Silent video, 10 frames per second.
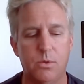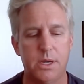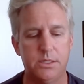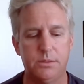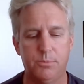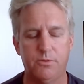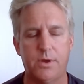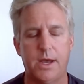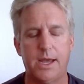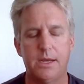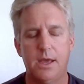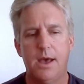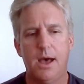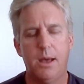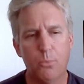wanted to provide
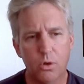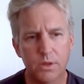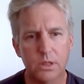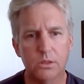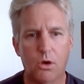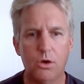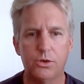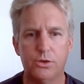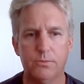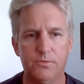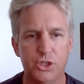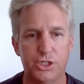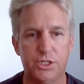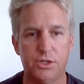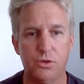a more of a long-term
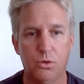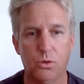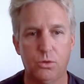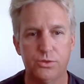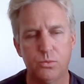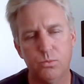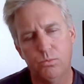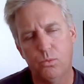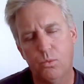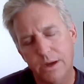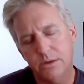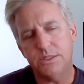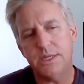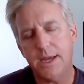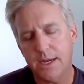vision and goal to where
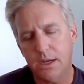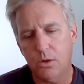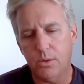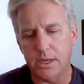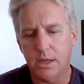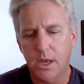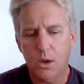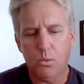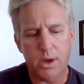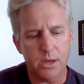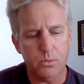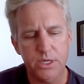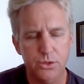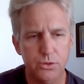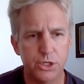is AI going? What can
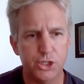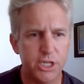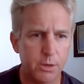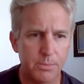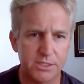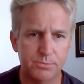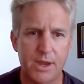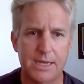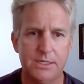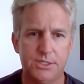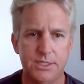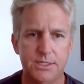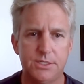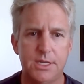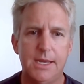we do to share best
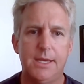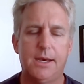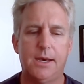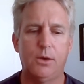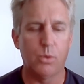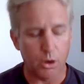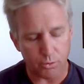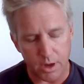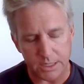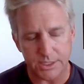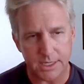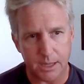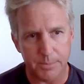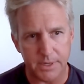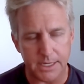practices across the
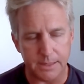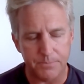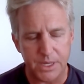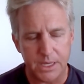company?